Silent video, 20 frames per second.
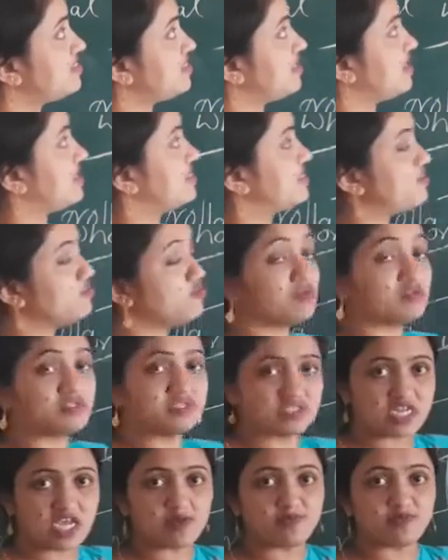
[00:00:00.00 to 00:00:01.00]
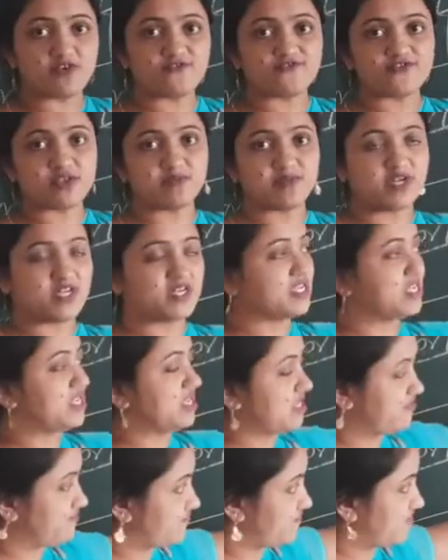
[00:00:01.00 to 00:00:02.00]
those type of symmetry in
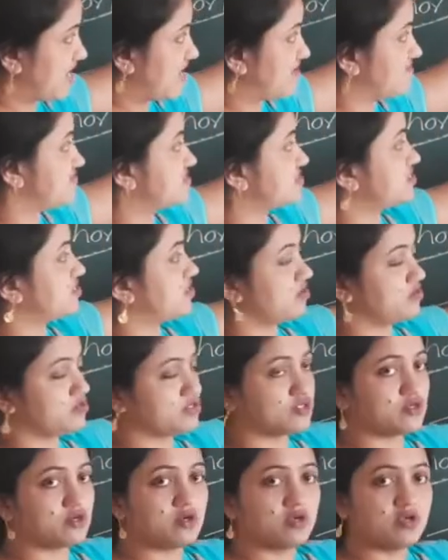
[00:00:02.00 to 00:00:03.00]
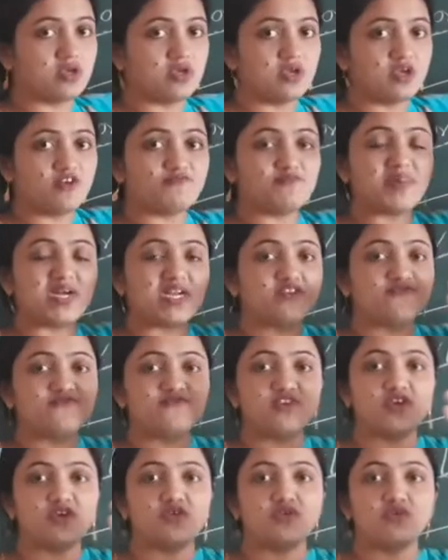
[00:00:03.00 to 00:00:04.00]
flowers also, but we
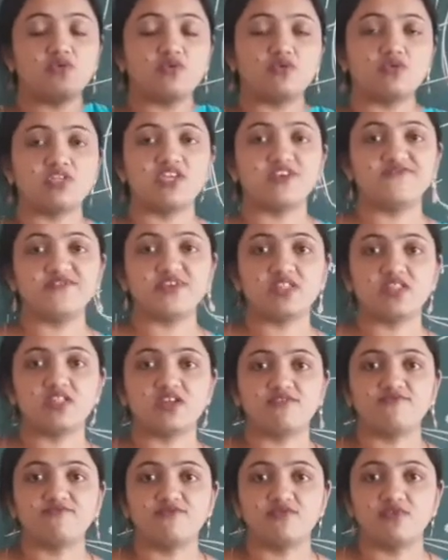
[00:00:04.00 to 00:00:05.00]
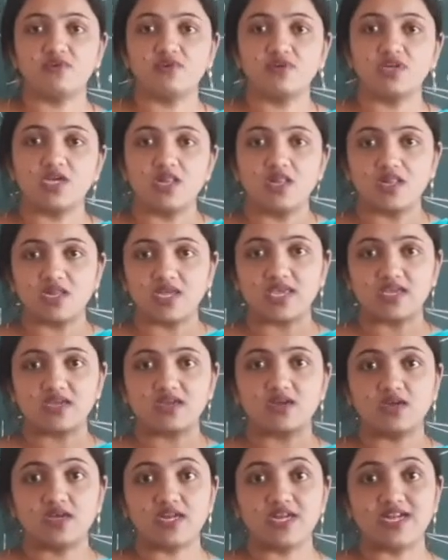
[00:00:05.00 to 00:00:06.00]
are not giving the word like
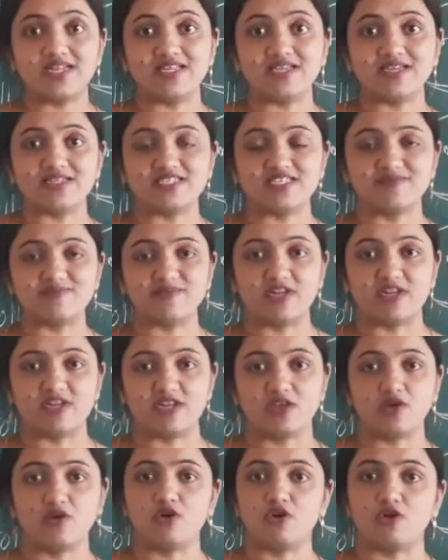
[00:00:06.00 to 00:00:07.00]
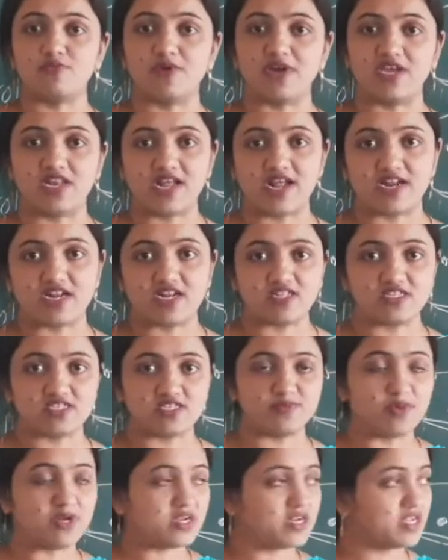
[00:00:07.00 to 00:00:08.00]
radial symmetry or bilateral
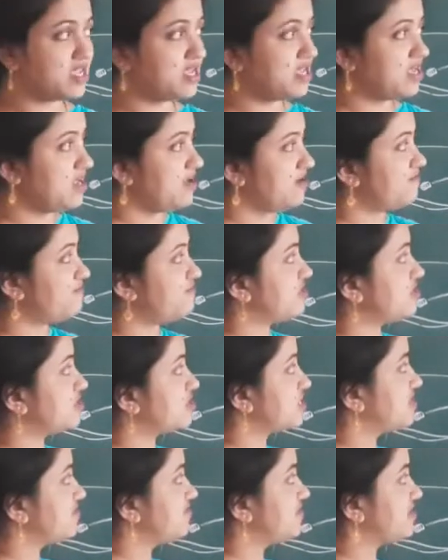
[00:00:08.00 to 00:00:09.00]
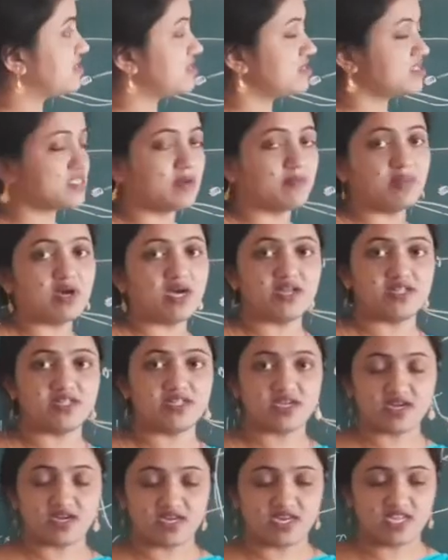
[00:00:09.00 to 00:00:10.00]
symmetry. We are giving some other
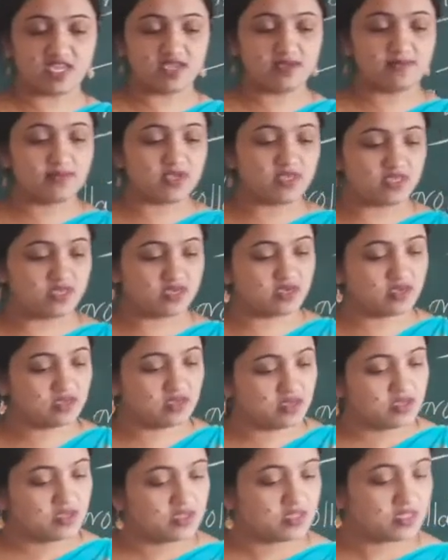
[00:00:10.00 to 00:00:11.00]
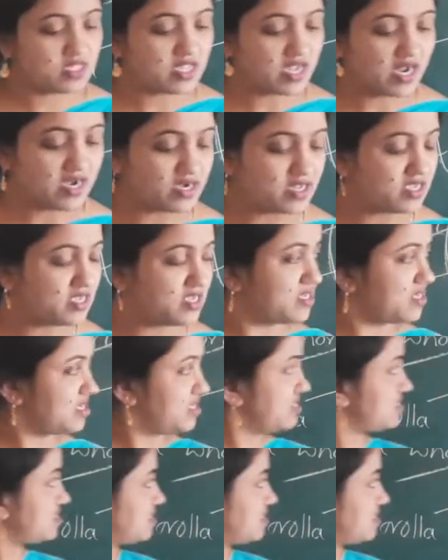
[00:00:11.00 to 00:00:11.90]
name here, that is,